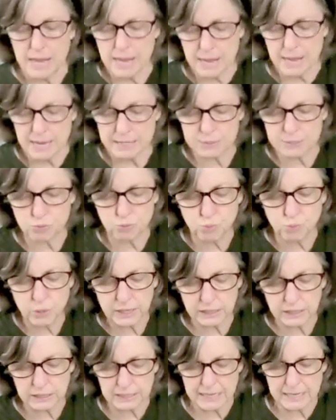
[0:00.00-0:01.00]
It's
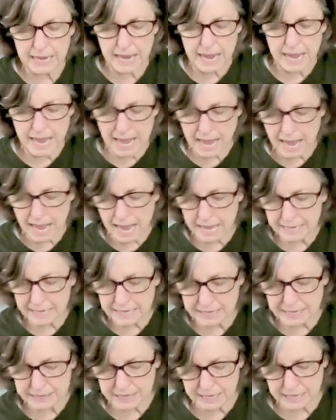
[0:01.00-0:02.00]
really
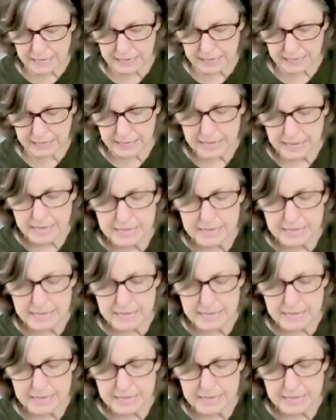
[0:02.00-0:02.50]
anything